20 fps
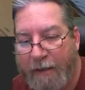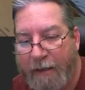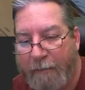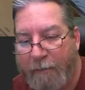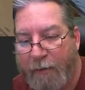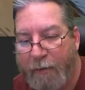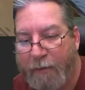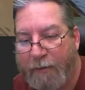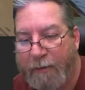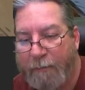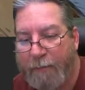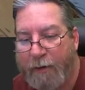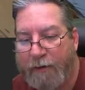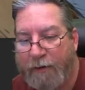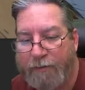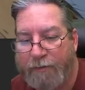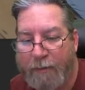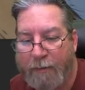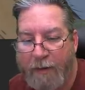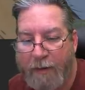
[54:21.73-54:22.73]
I'm going to
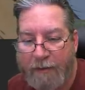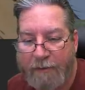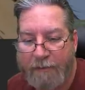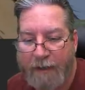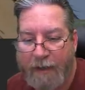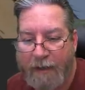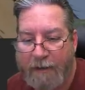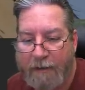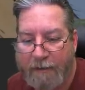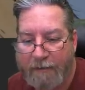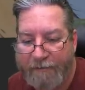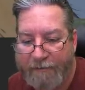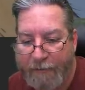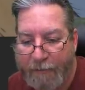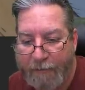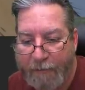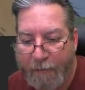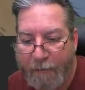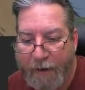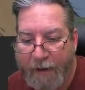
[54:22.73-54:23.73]
Bozeman, Montana to
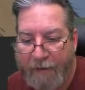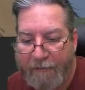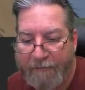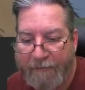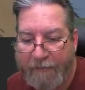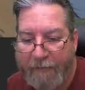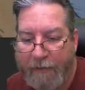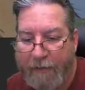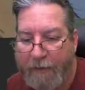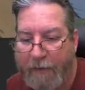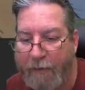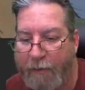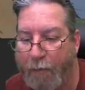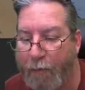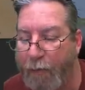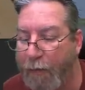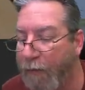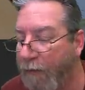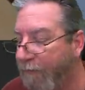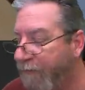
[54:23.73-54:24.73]
photograph
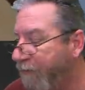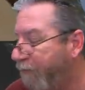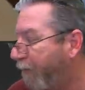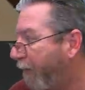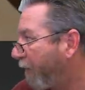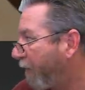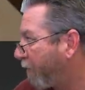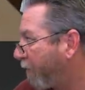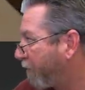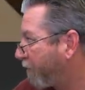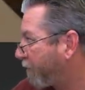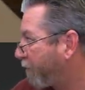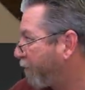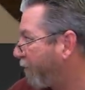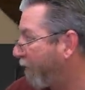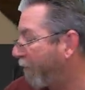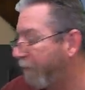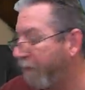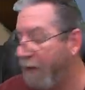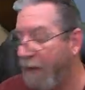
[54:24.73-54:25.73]
wolves, bears,
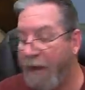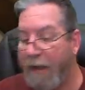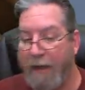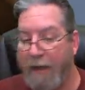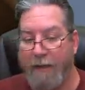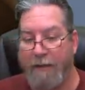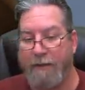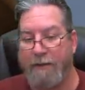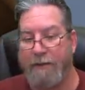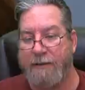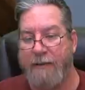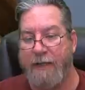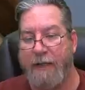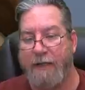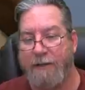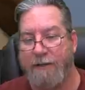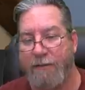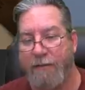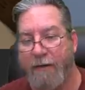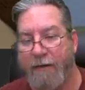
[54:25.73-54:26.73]
mountain lions, that
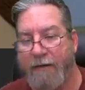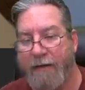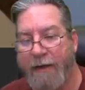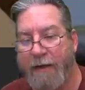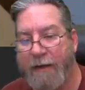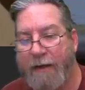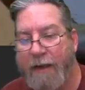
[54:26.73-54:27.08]
sort of thing.